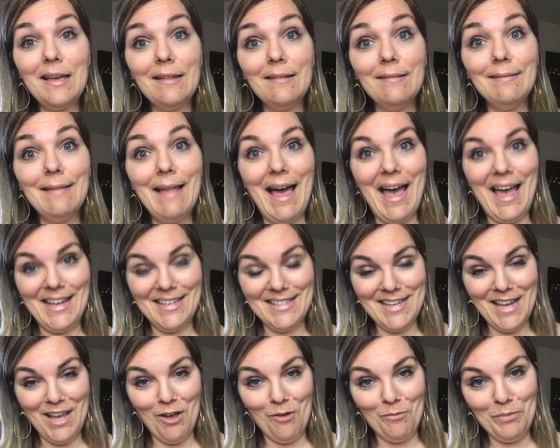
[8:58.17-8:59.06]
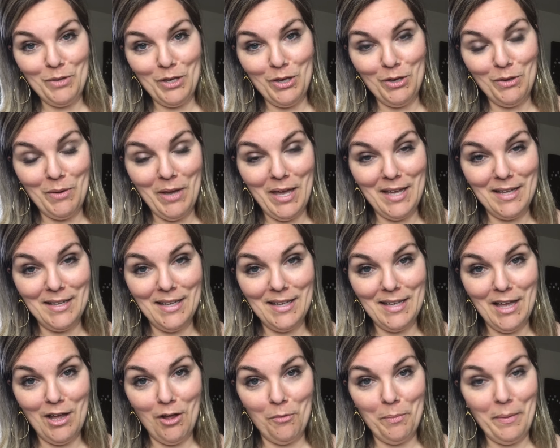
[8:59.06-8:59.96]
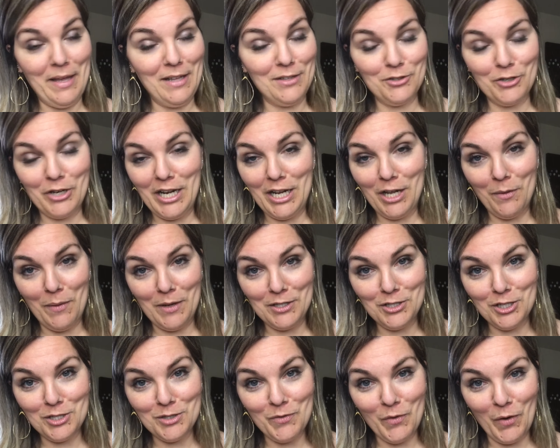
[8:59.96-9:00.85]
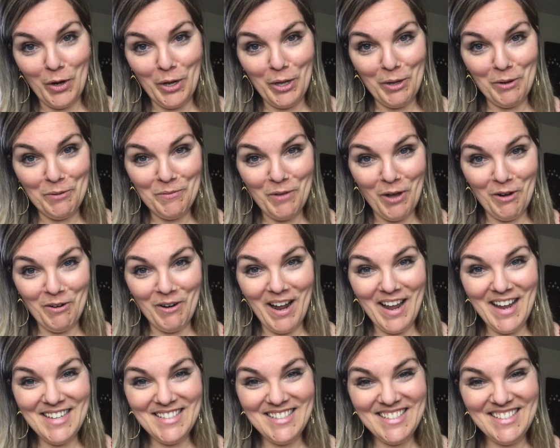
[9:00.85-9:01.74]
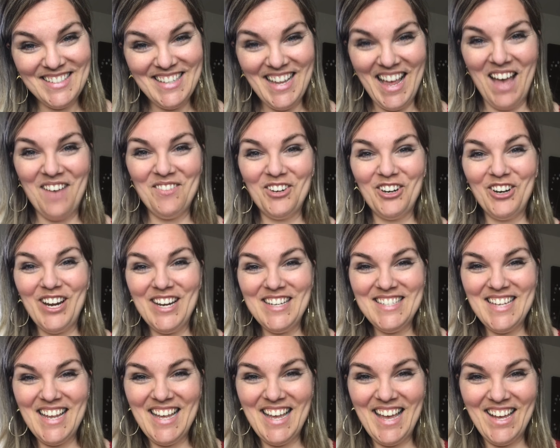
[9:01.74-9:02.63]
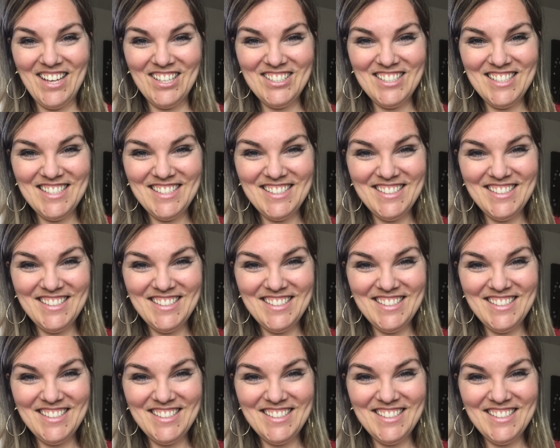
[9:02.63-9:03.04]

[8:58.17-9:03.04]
glad to help you and help answer any questions for you. All right, have a great day, gals.